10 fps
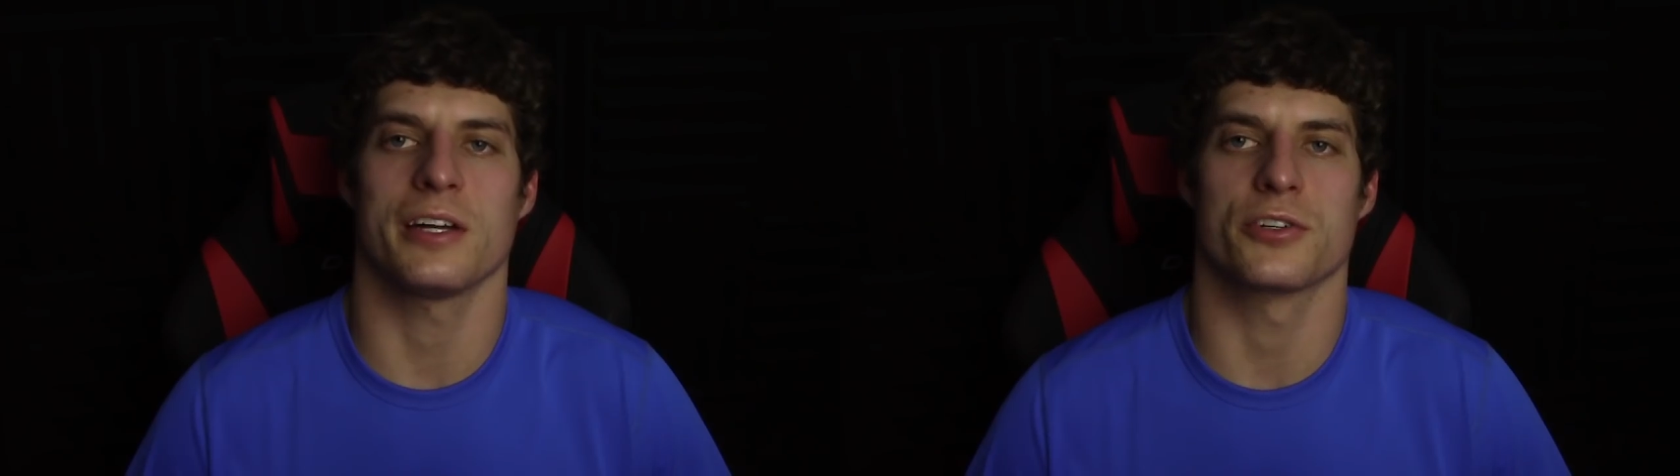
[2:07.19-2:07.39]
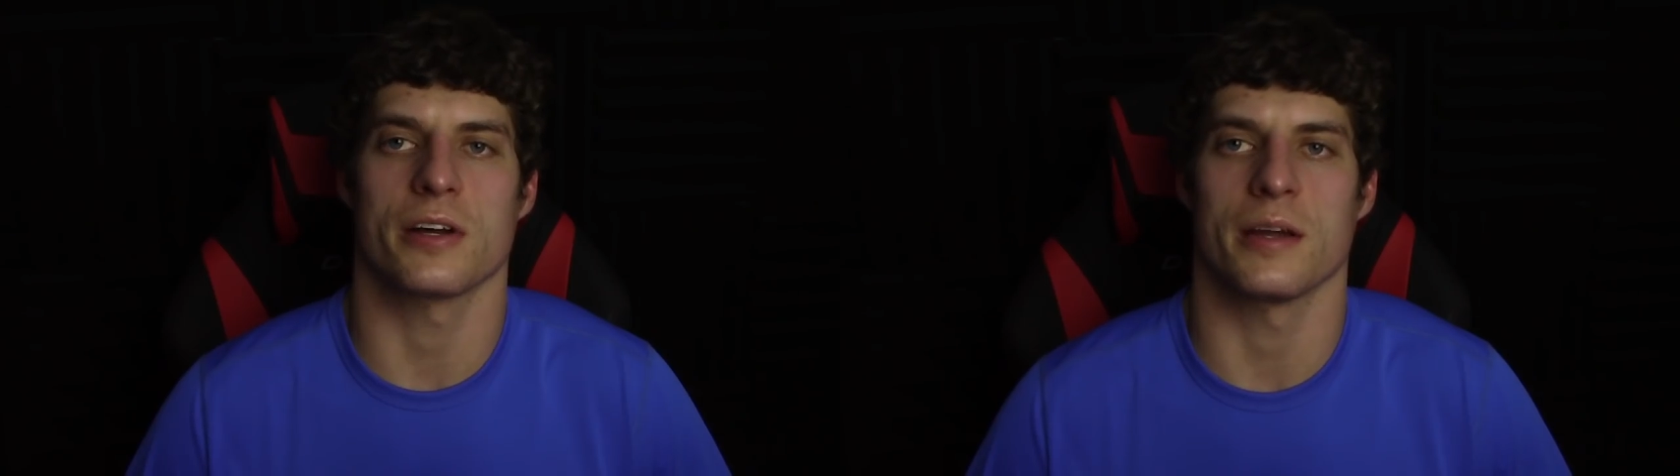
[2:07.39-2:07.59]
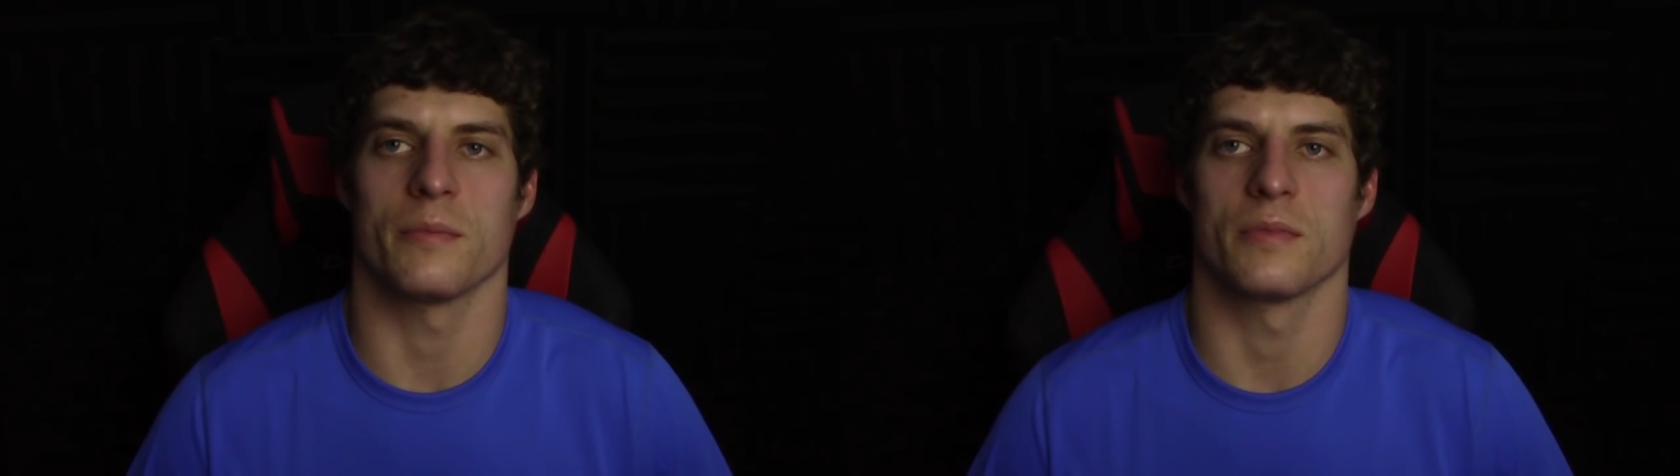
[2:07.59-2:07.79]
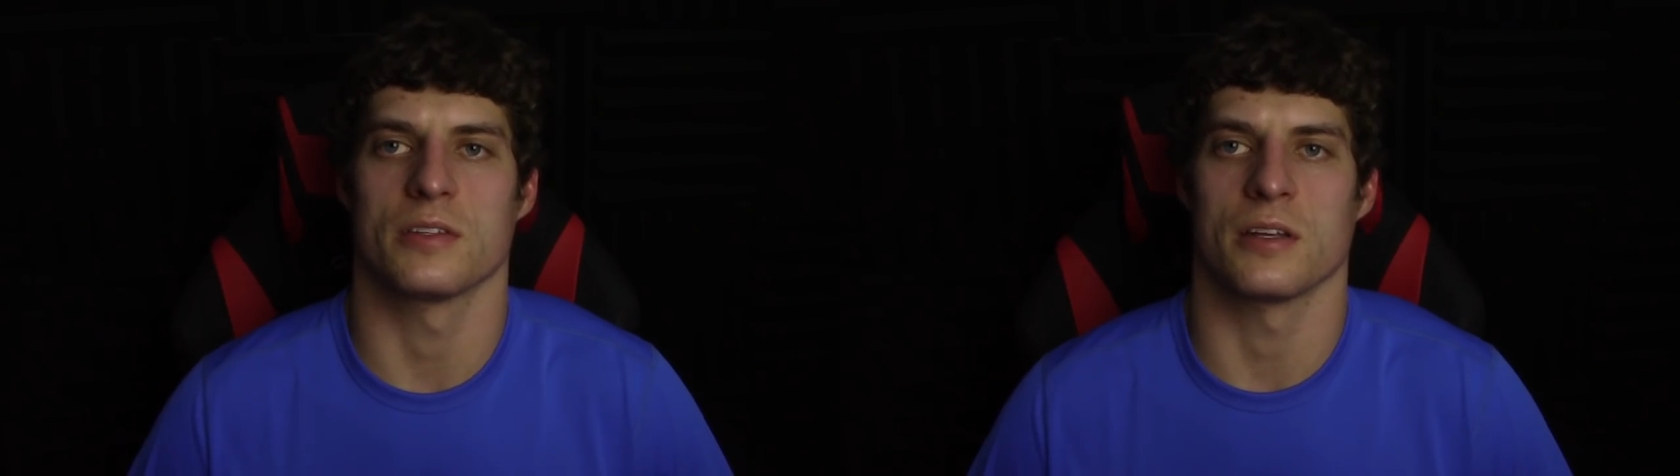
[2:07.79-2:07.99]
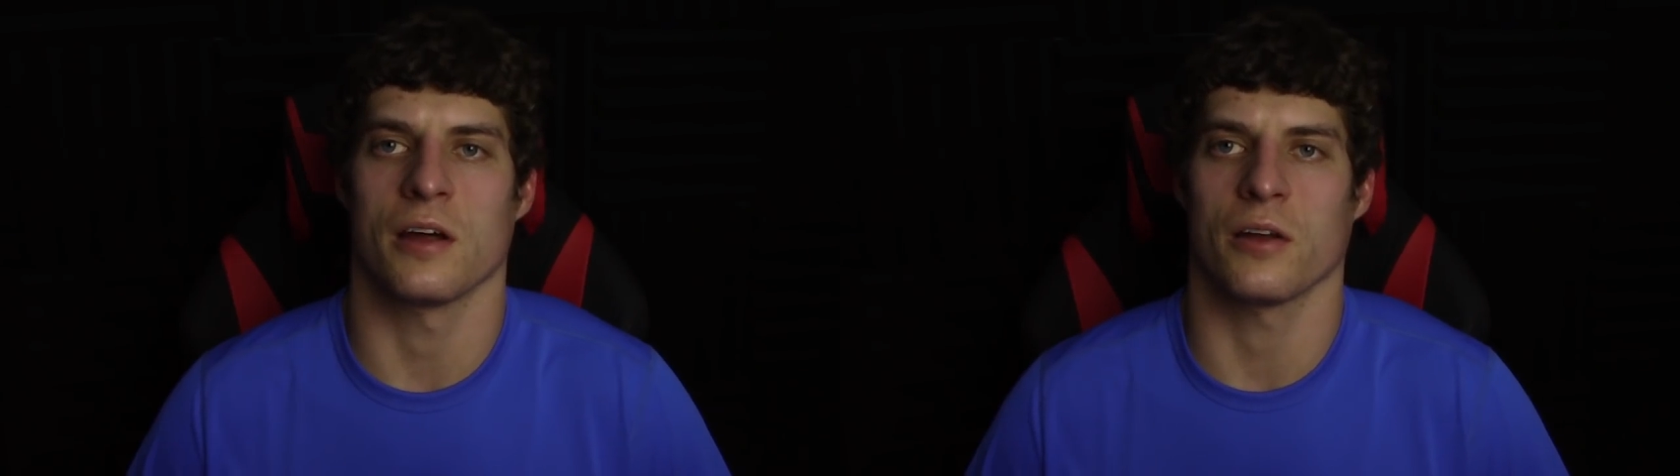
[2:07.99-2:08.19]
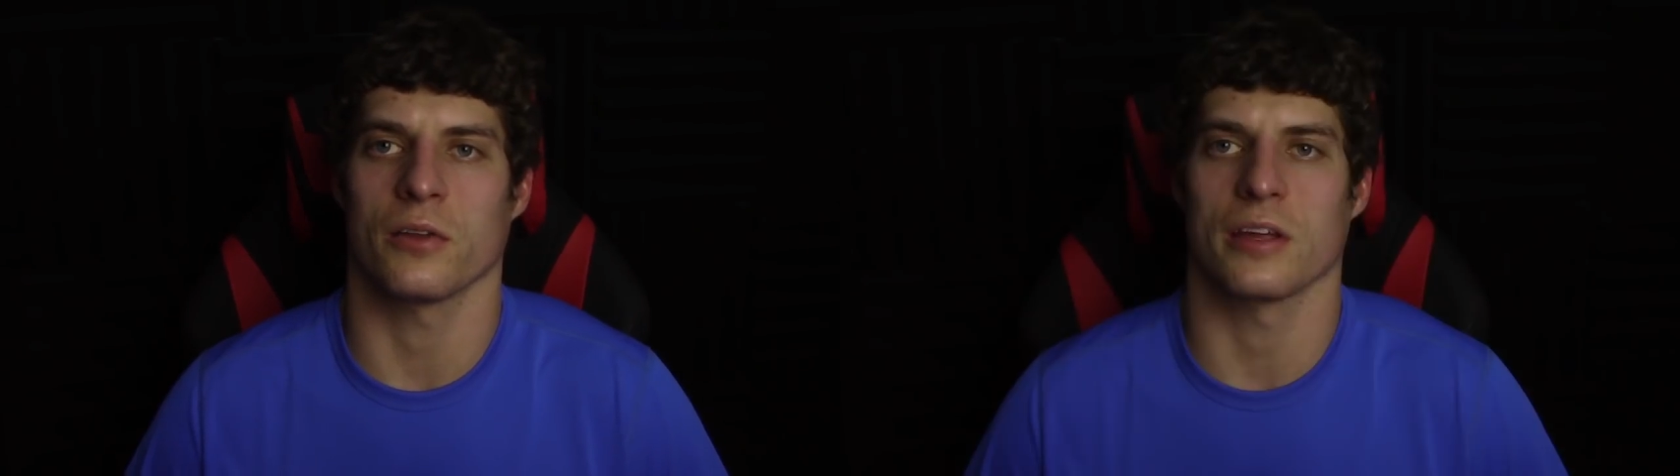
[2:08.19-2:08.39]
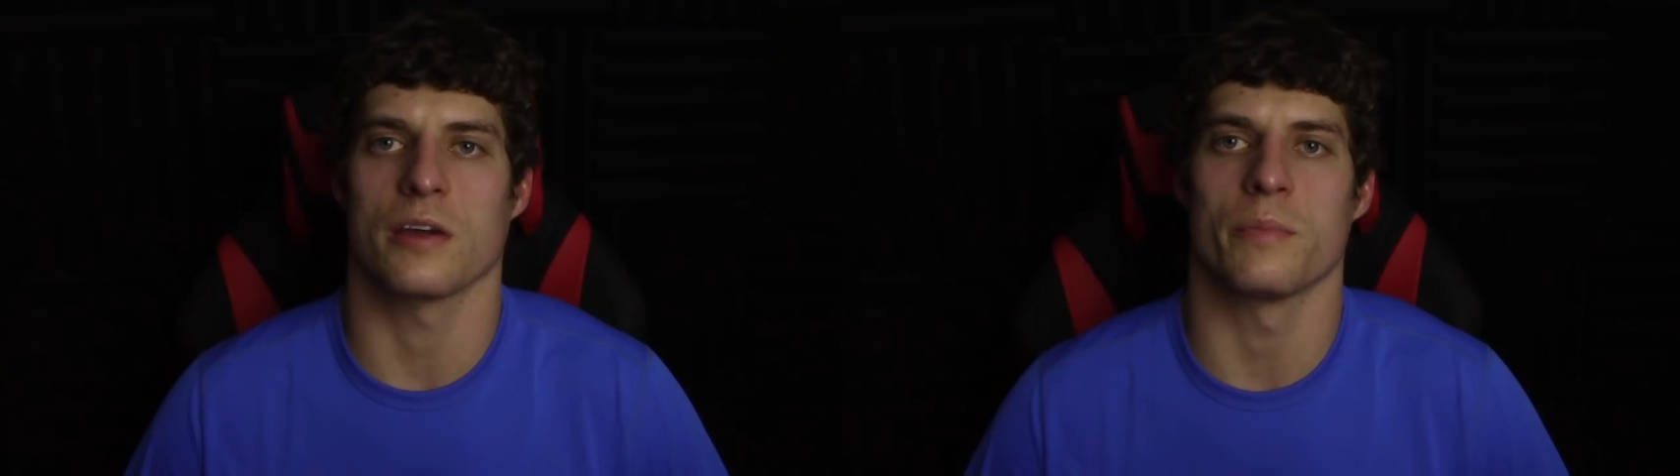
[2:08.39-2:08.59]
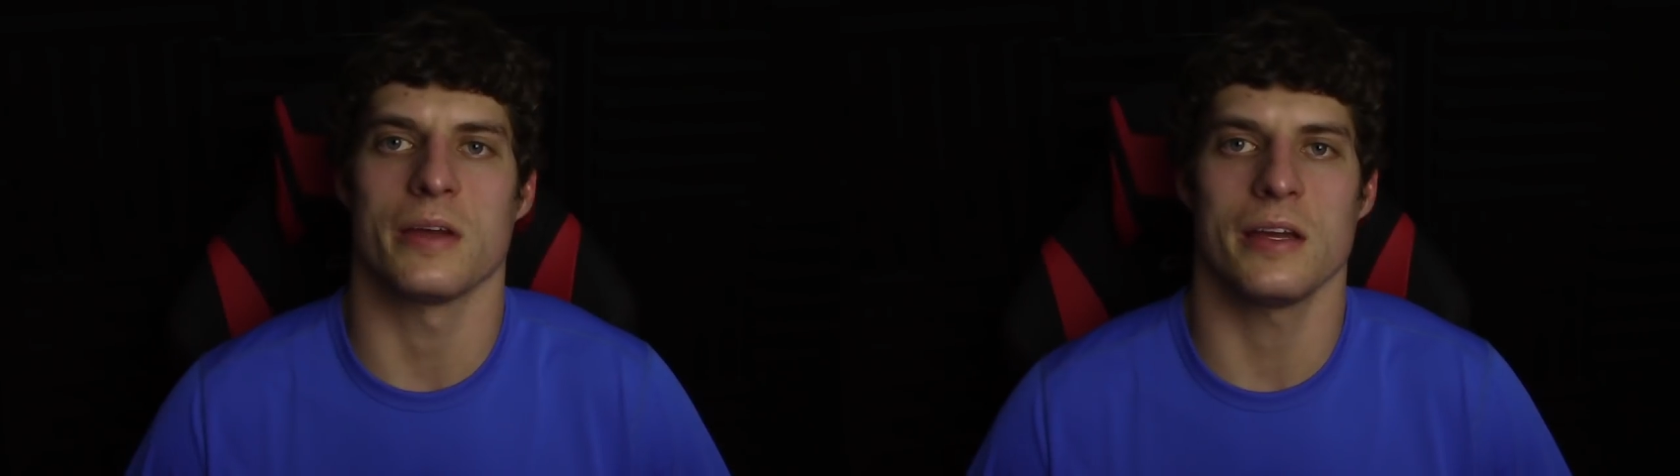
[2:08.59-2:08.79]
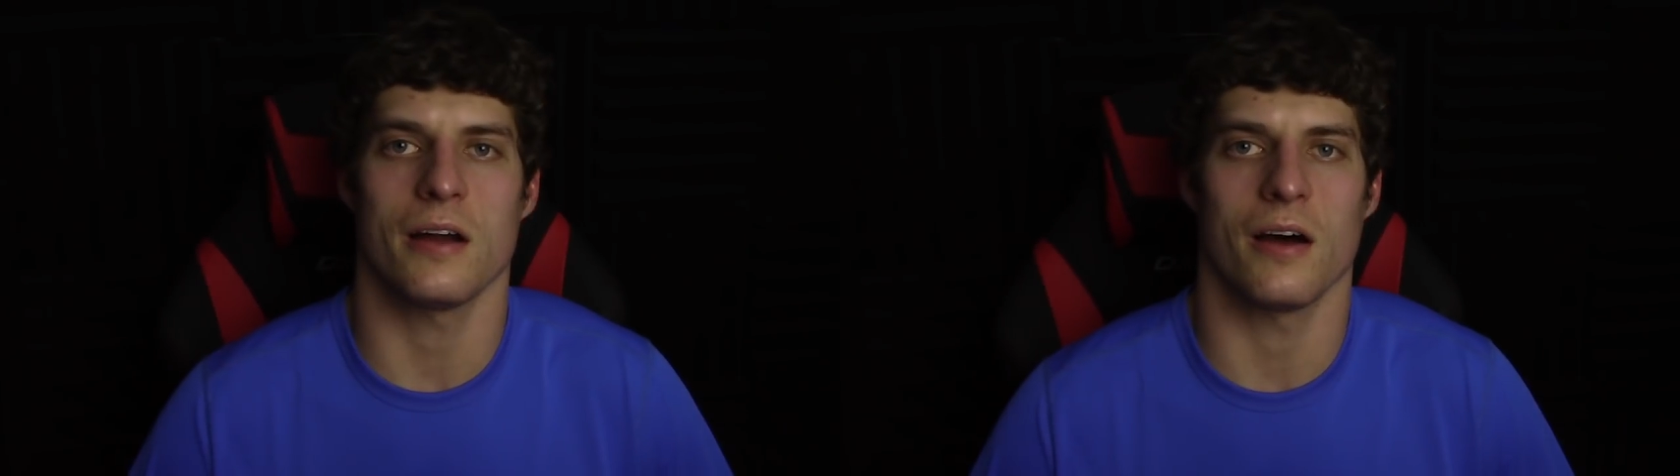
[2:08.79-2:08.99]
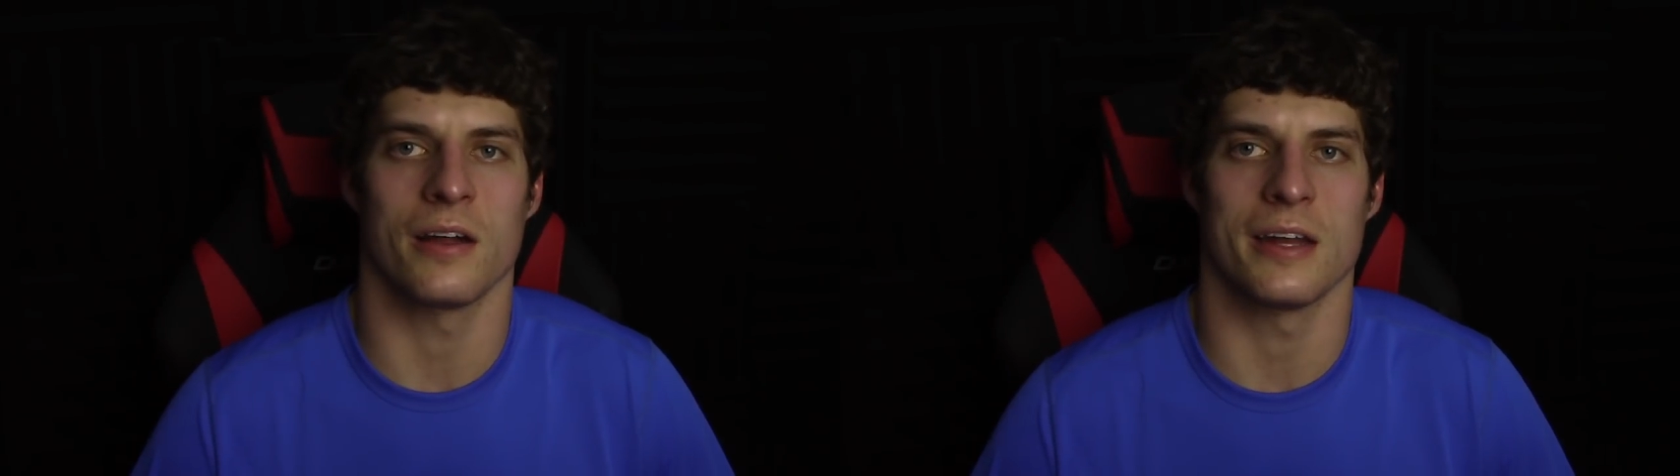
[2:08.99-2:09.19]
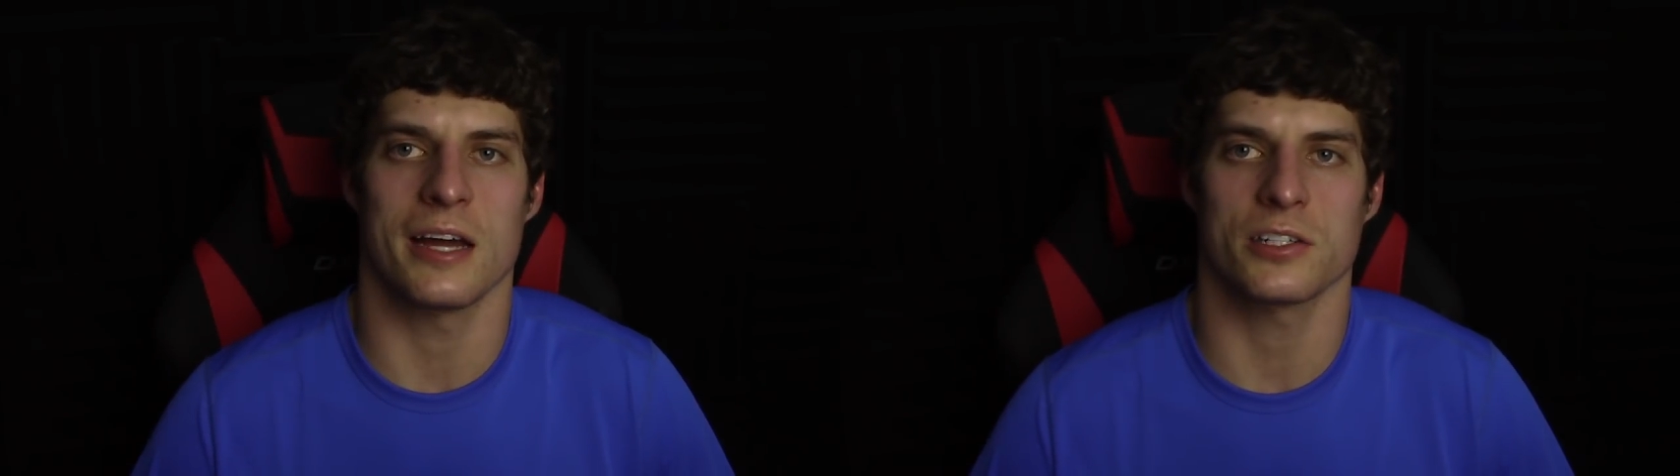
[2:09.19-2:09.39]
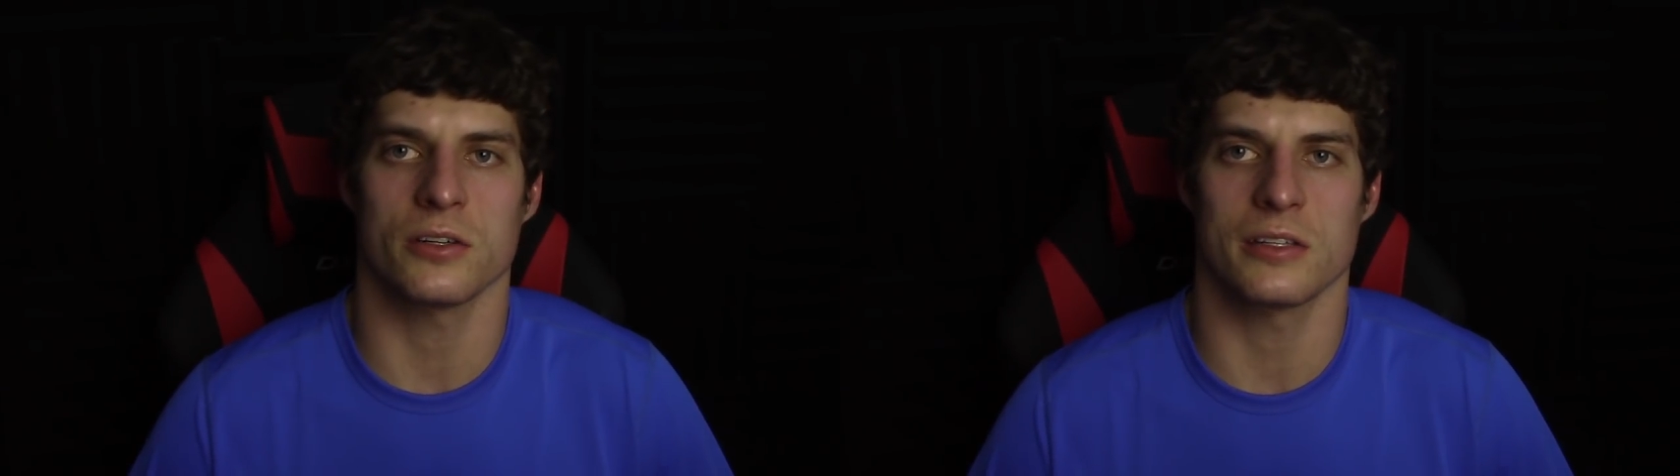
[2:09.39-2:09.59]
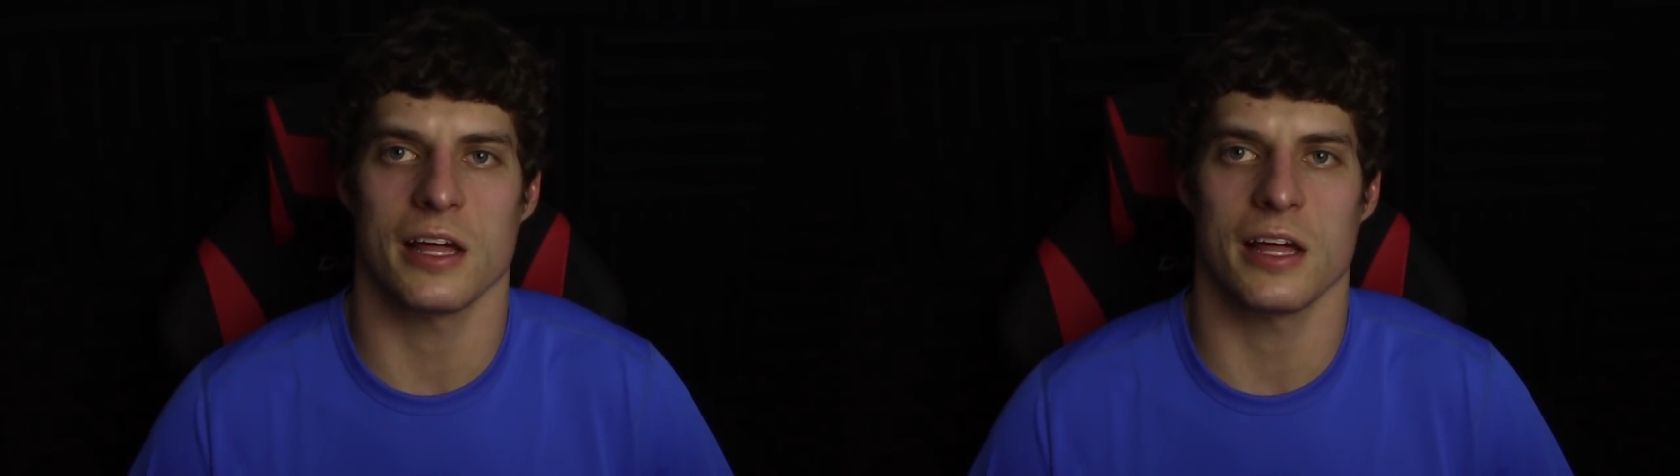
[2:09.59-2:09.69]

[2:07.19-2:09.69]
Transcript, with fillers: my dream to not only compete on national